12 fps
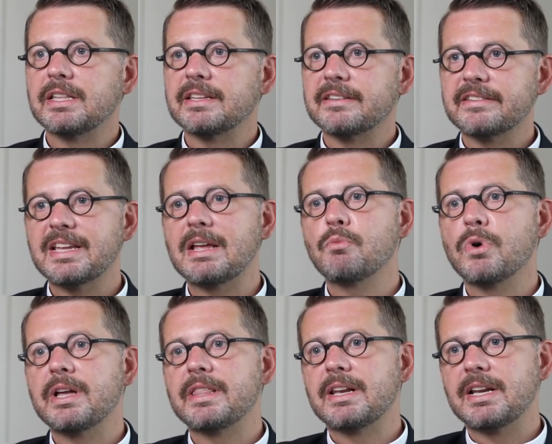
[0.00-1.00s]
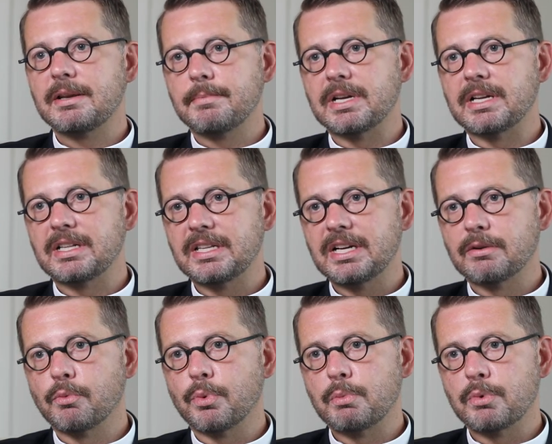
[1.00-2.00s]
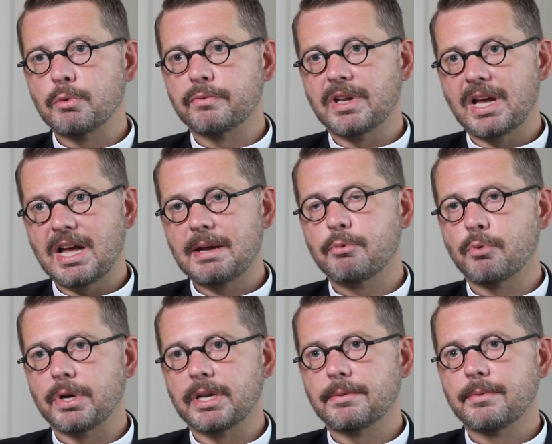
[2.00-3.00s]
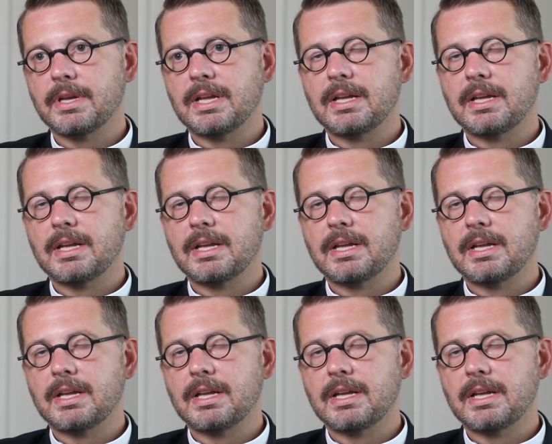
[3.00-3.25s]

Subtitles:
in the same way that it had been clear when we moved to High Point,